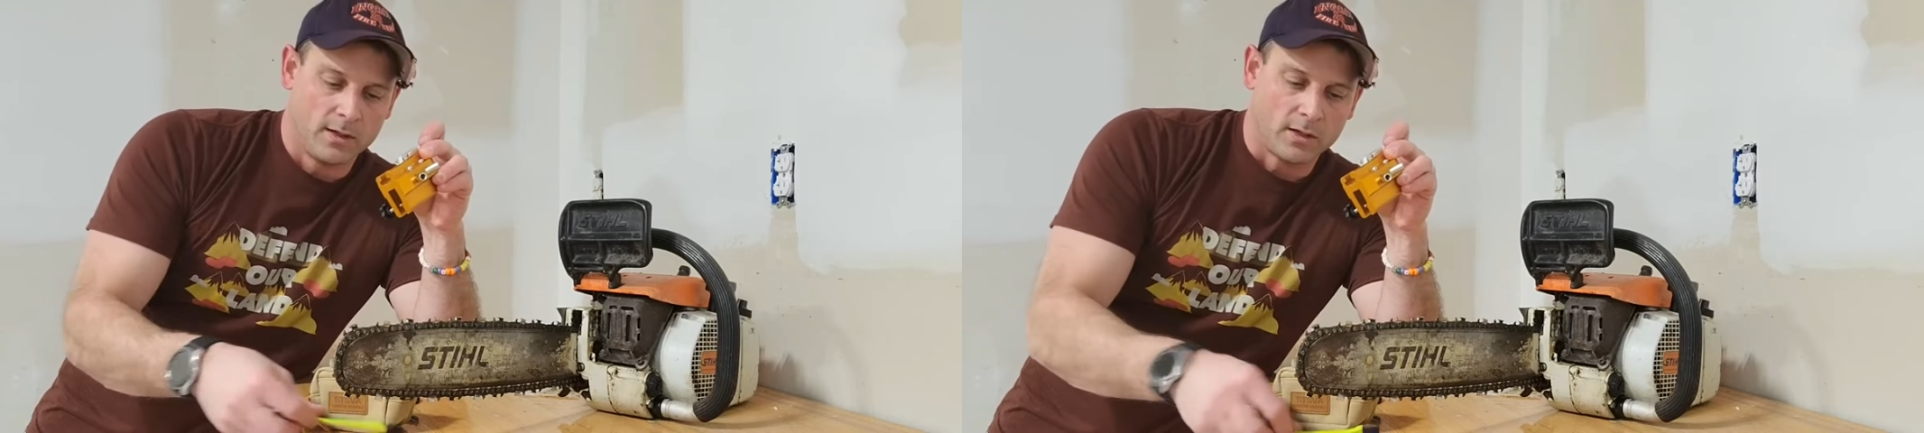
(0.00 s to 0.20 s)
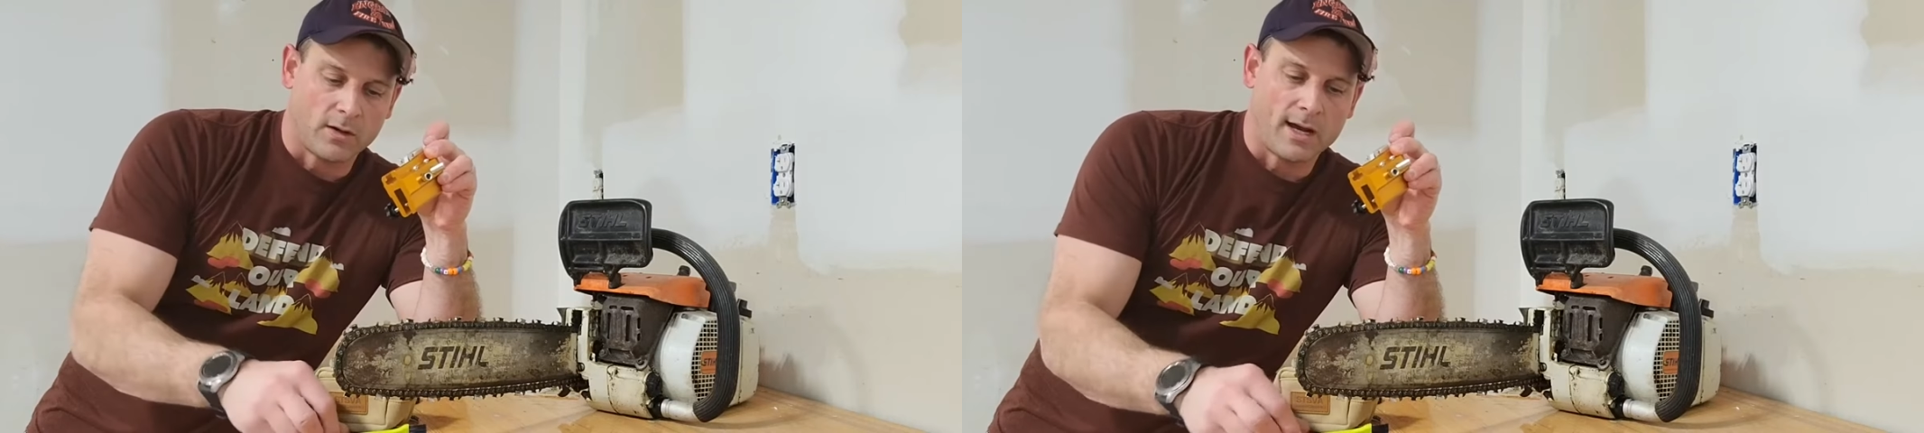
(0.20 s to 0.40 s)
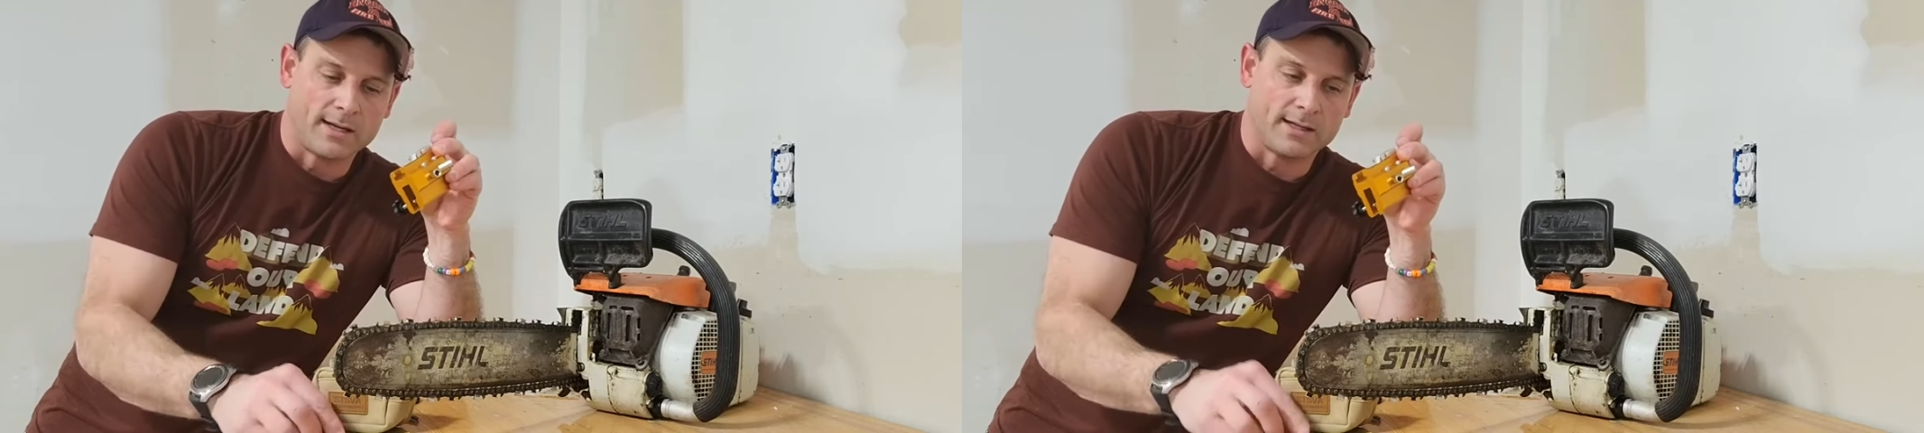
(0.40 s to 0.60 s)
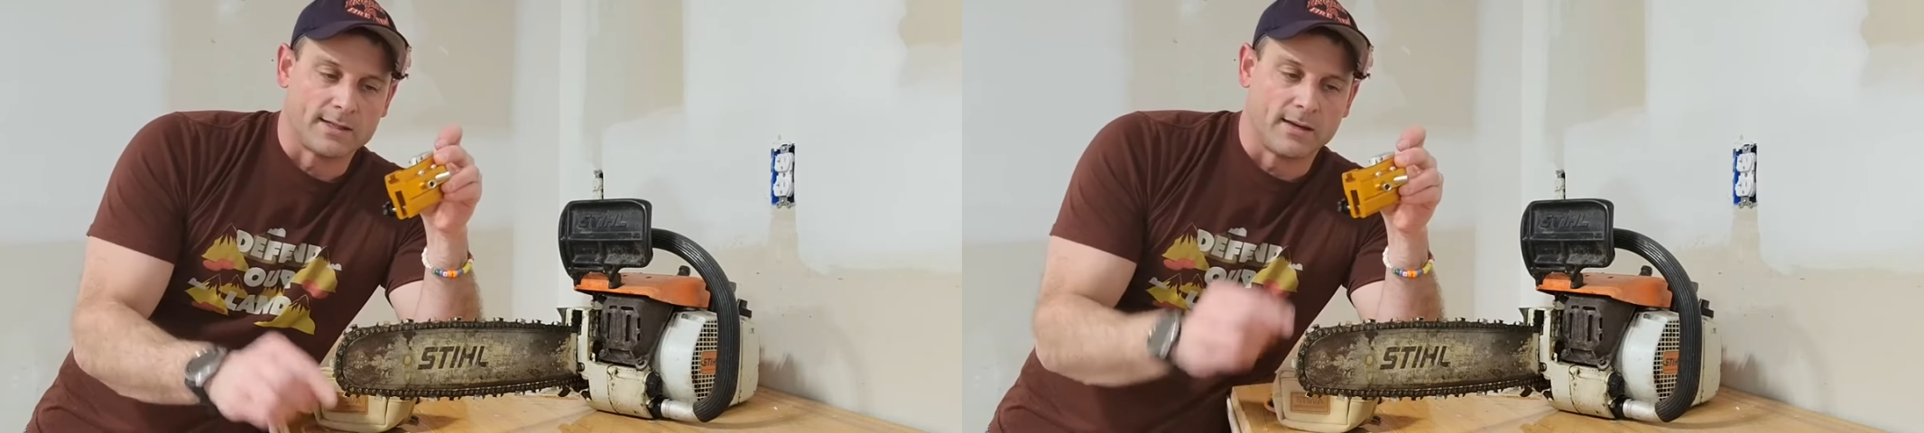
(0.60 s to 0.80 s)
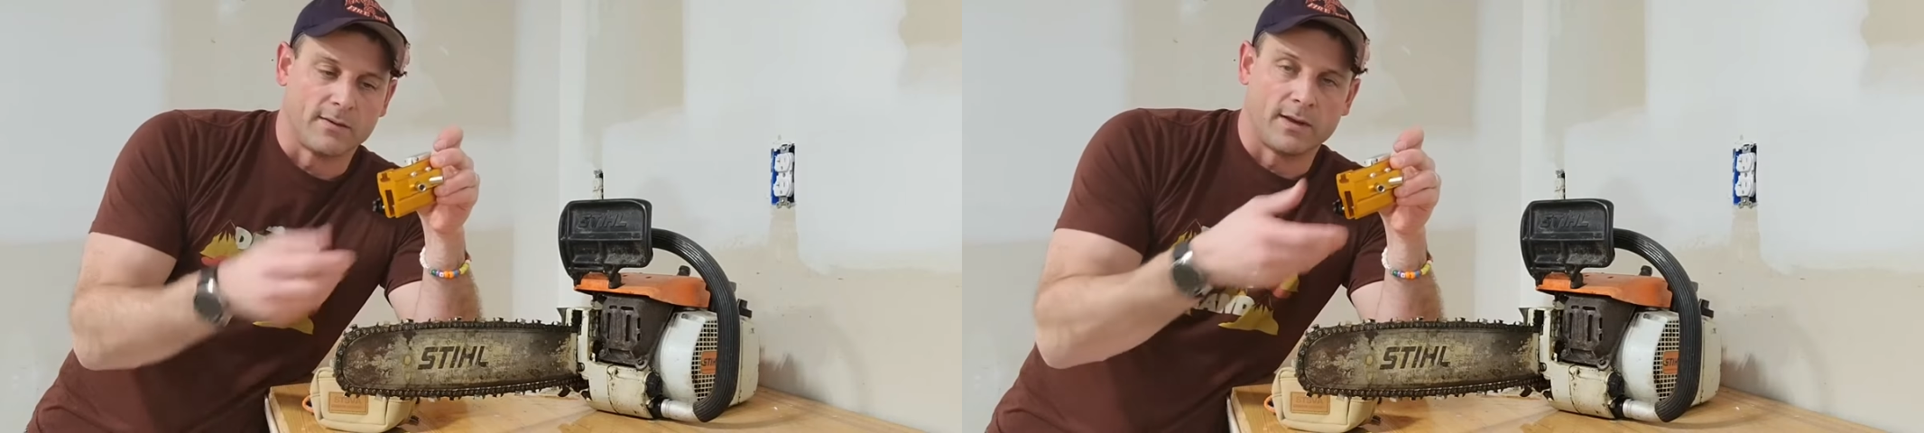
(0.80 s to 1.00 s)
grindings
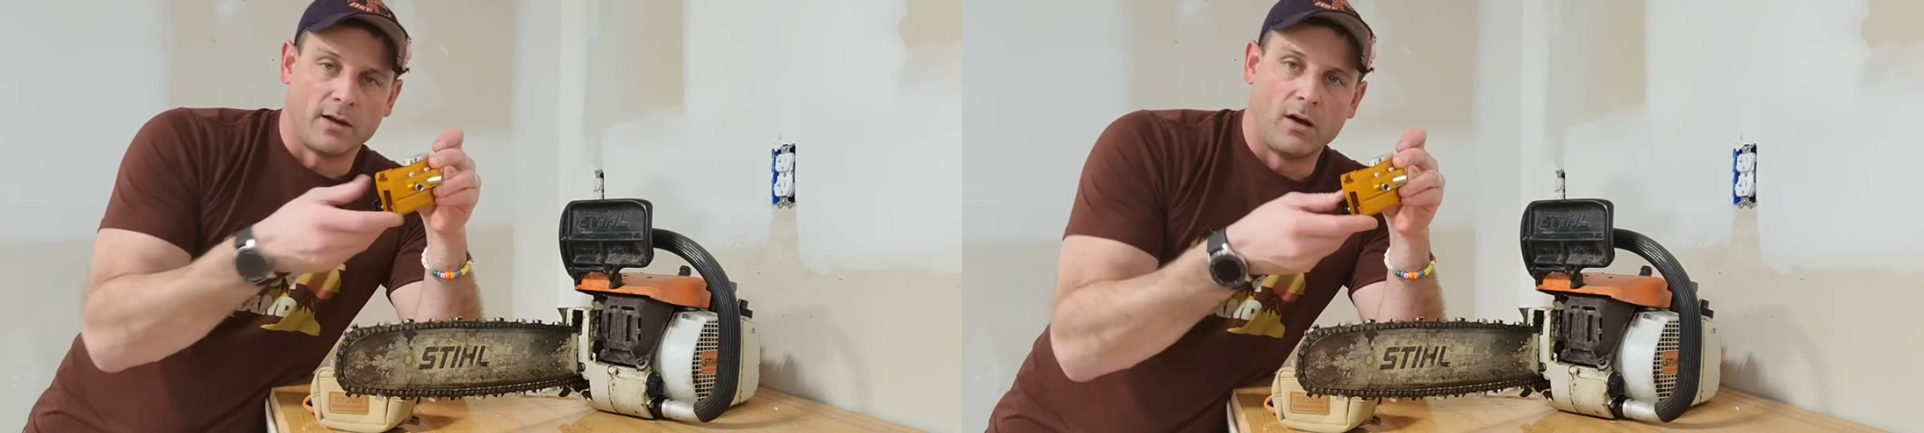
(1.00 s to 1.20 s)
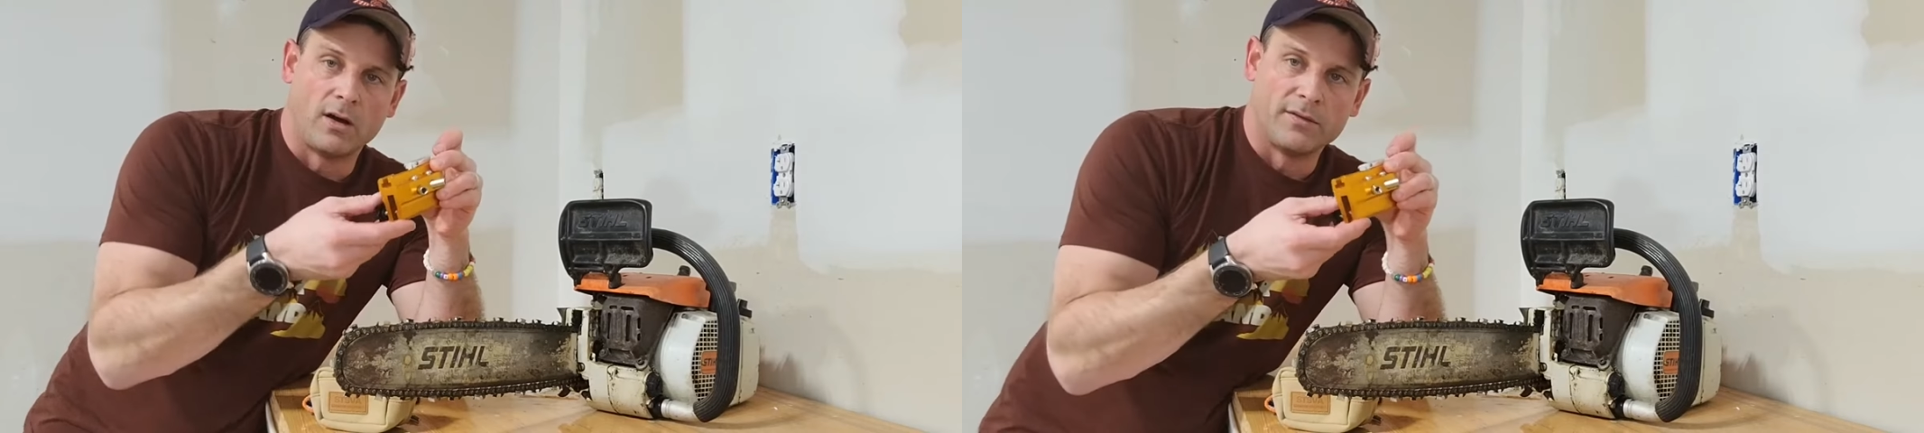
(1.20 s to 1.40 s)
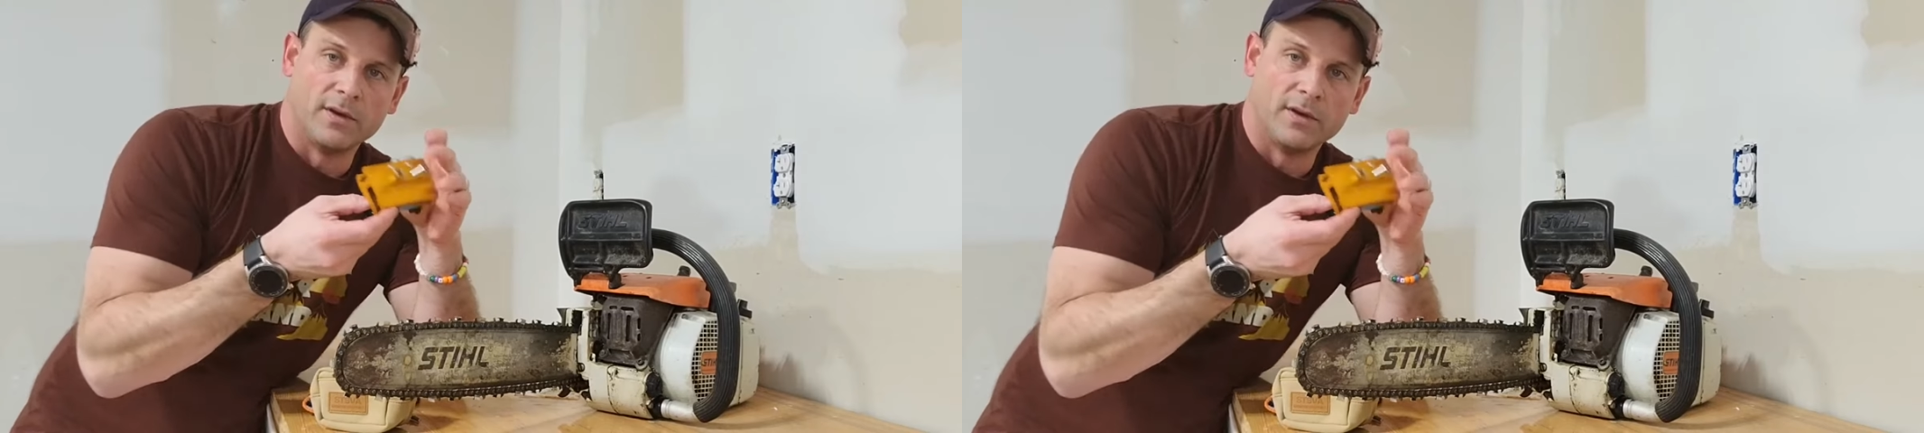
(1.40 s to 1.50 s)
and everything off